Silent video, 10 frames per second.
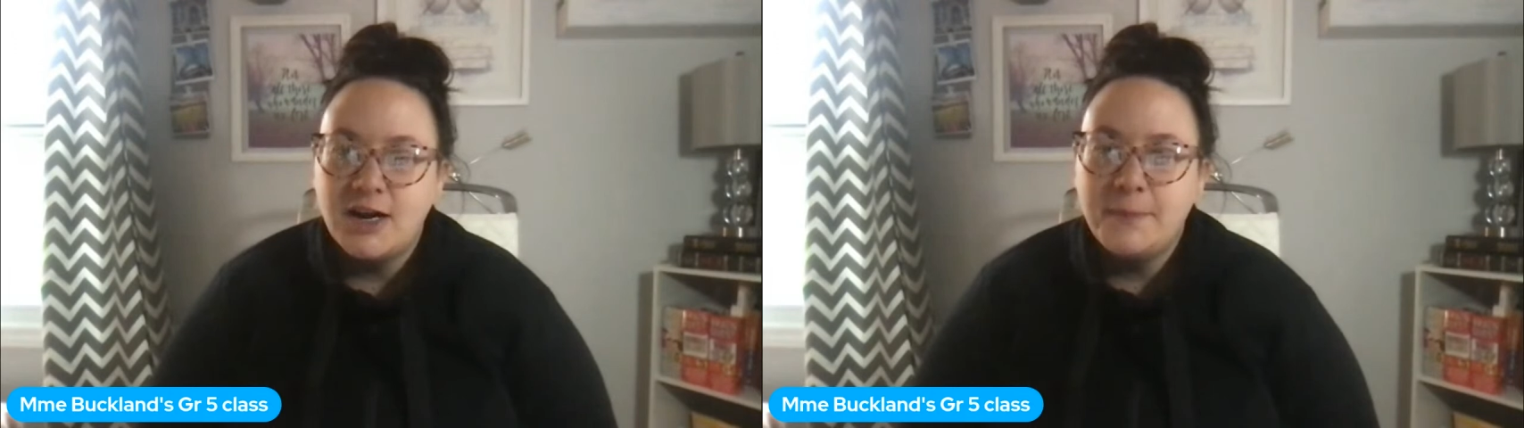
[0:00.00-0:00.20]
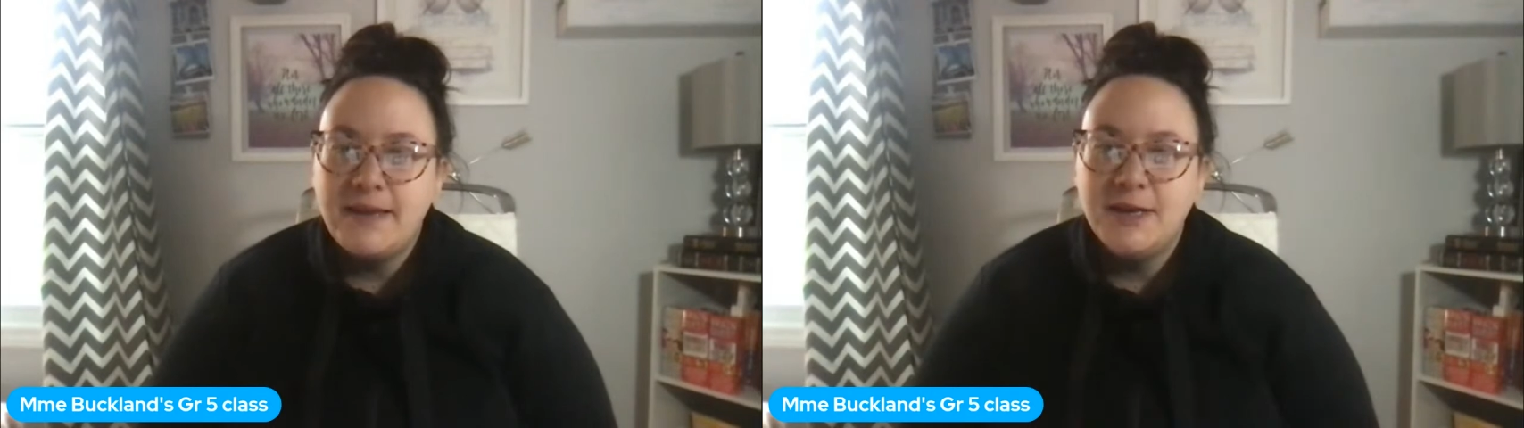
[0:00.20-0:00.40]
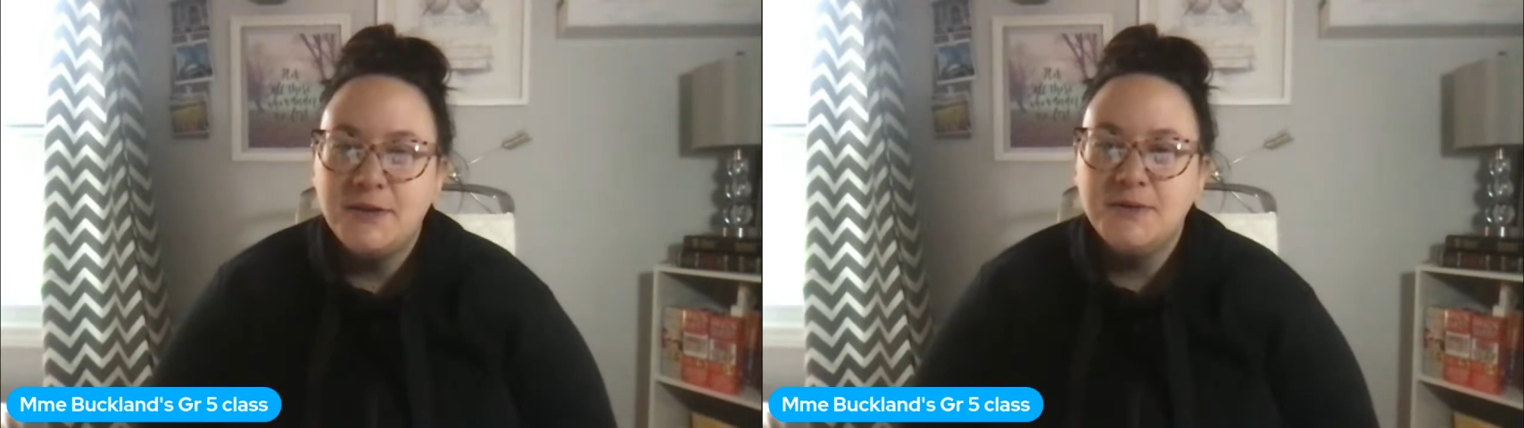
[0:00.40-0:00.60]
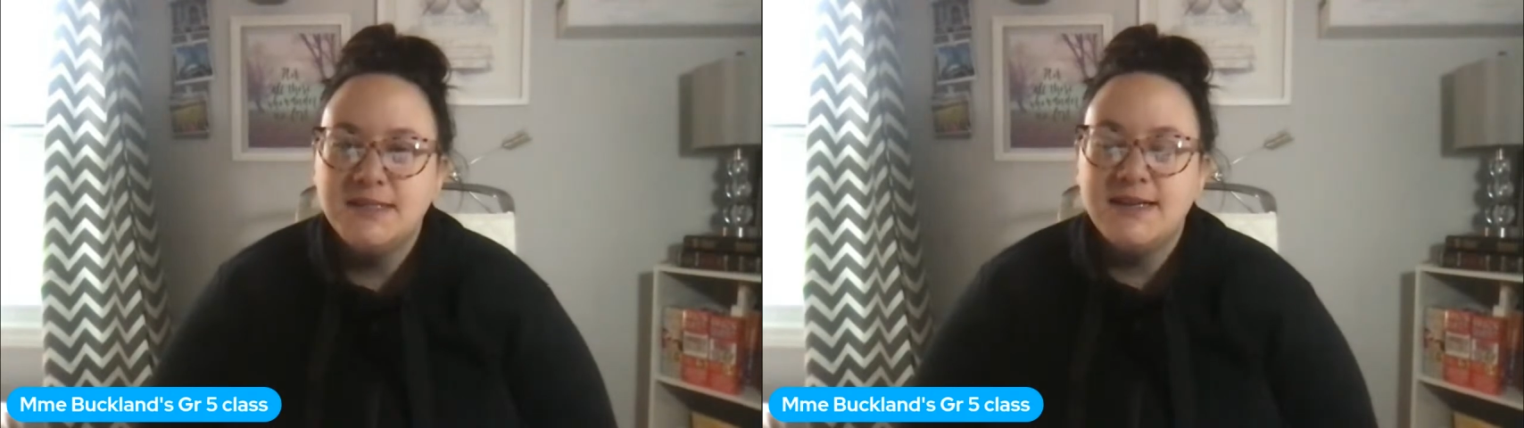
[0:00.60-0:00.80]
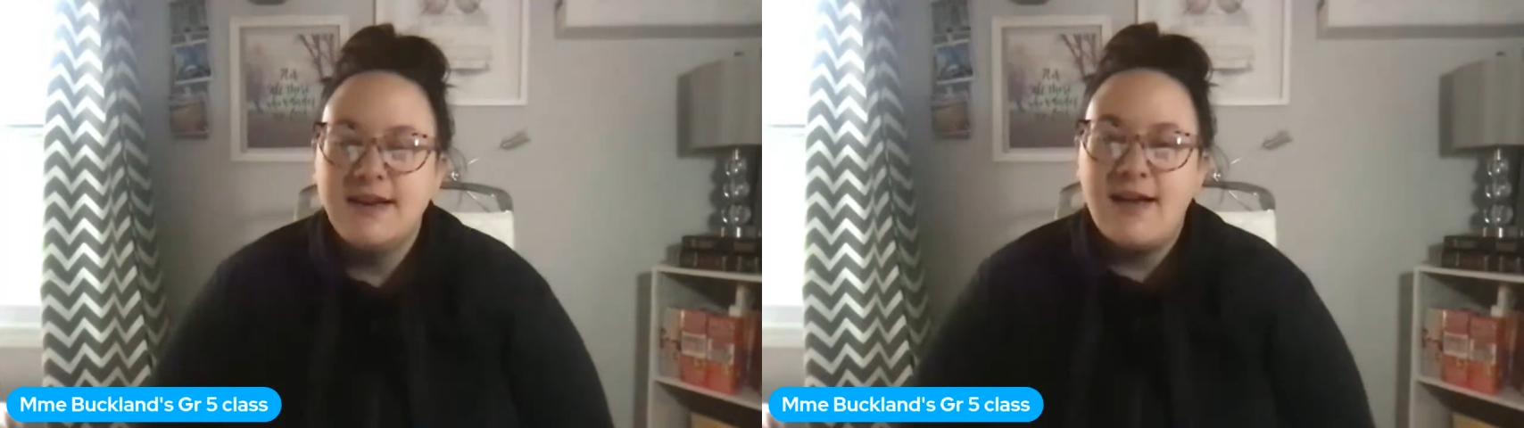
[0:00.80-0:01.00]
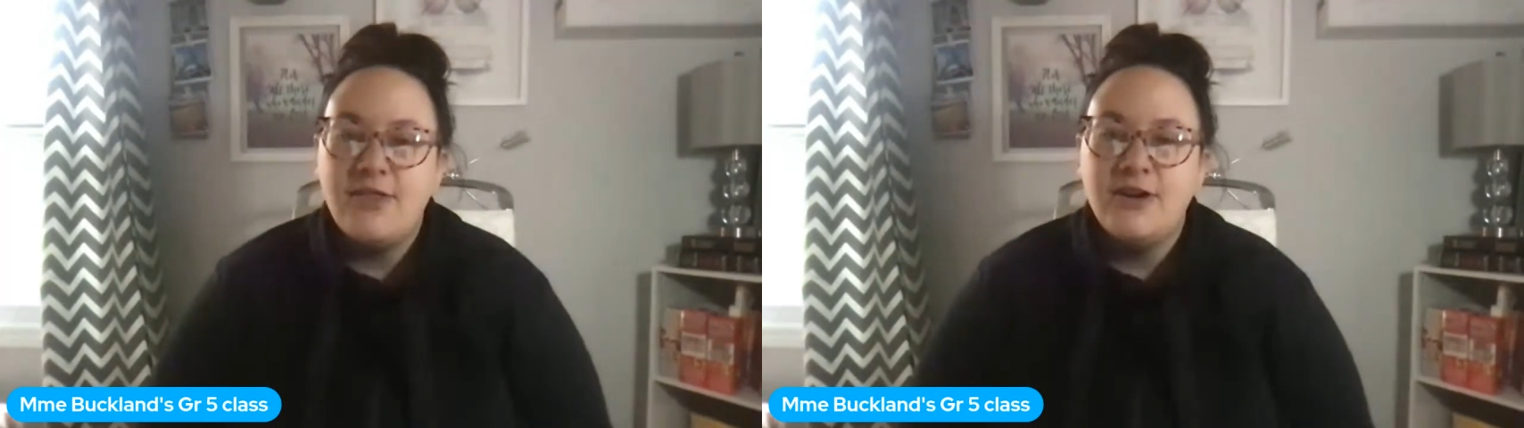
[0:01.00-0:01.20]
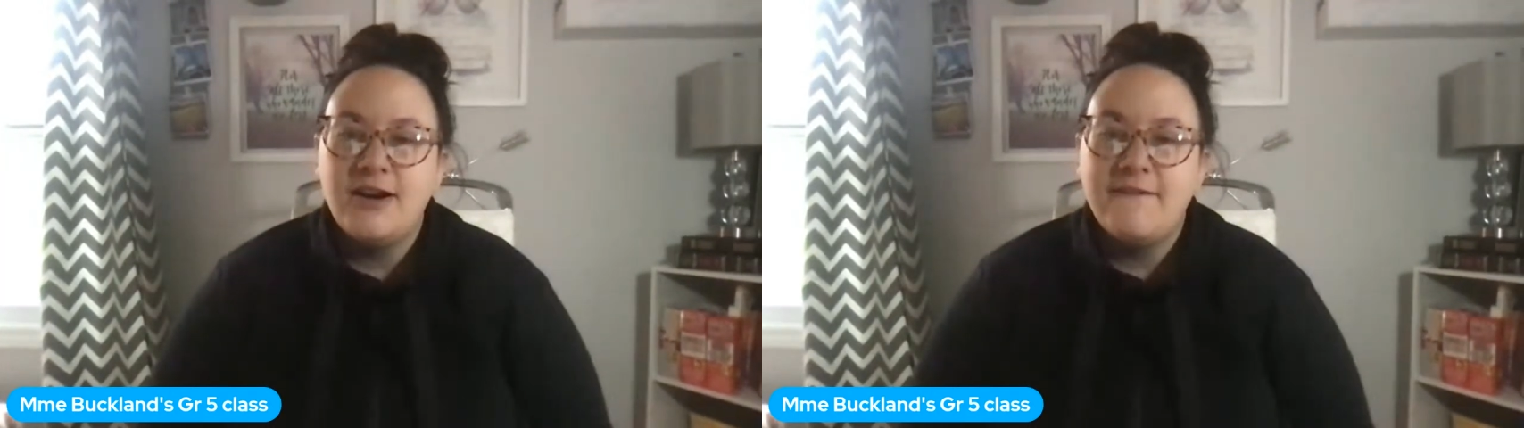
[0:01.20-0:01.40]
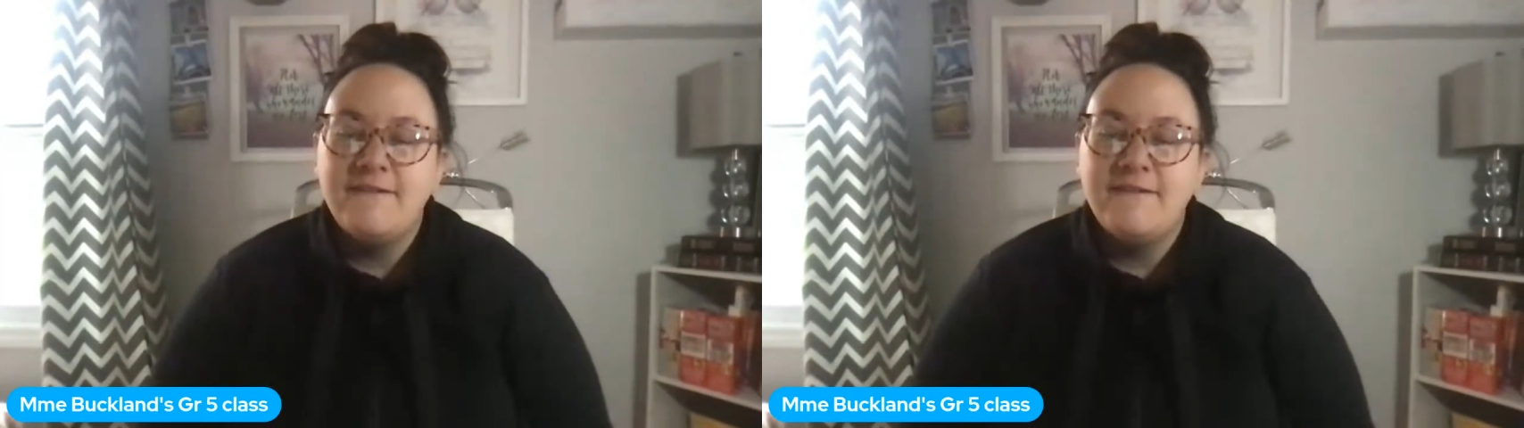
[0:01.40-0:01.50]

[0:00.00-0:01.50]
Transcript: are pingos in other